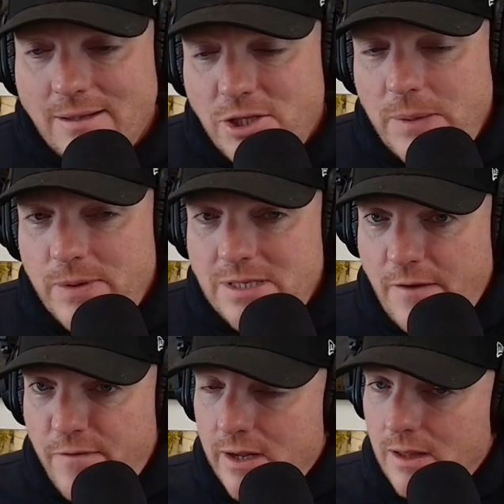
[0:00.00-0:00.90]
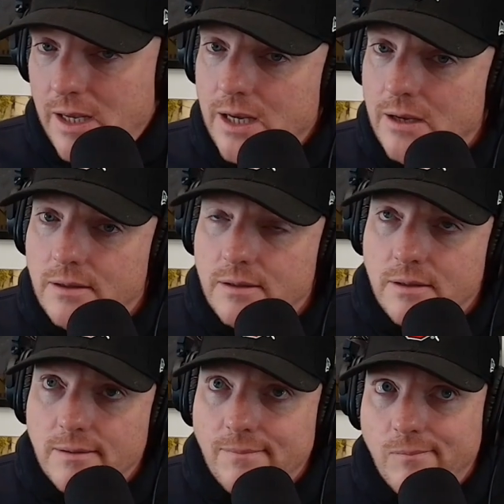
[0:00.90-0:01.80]
Jeep is definitely
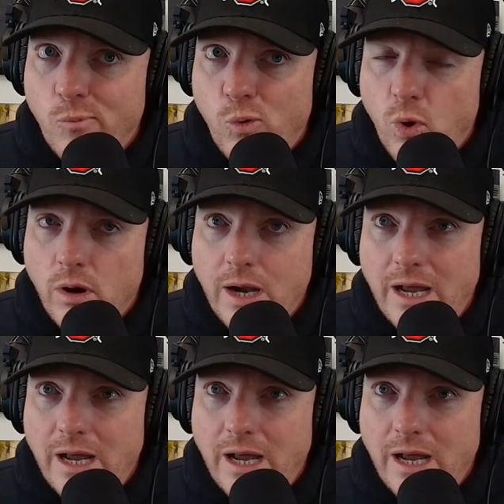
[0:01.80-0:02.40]
more